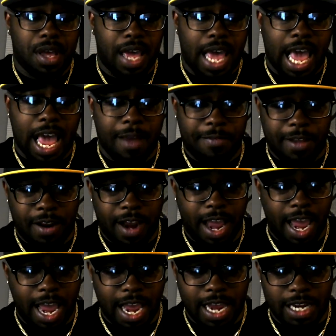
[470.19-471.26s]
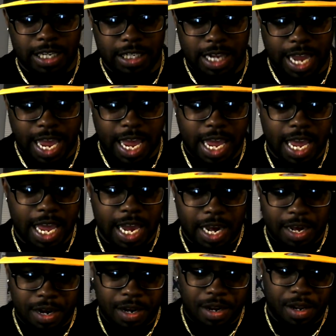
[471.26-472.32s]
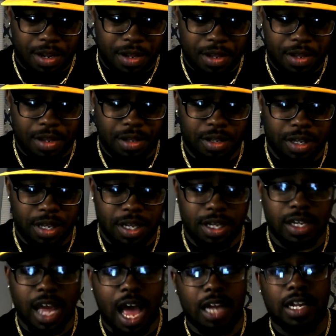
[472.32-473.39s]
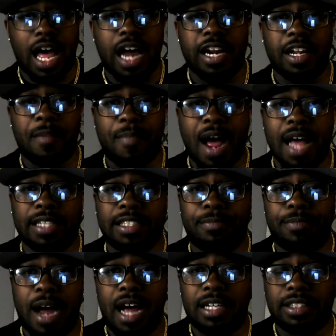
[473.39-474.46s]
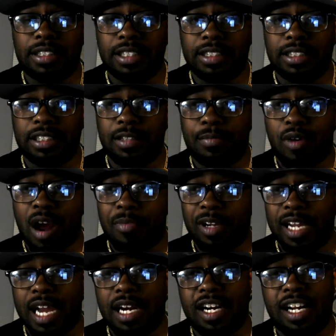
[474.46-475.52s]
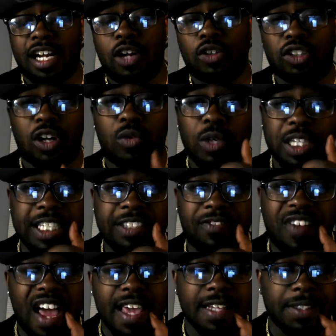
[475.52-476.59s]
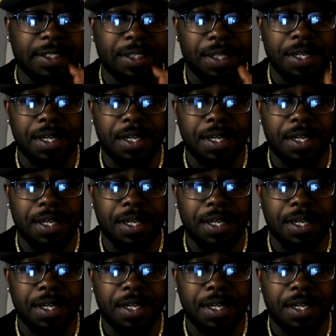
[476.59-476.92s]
have their hands in a lot of the boxing politics and the propaganda that goes on with these fights.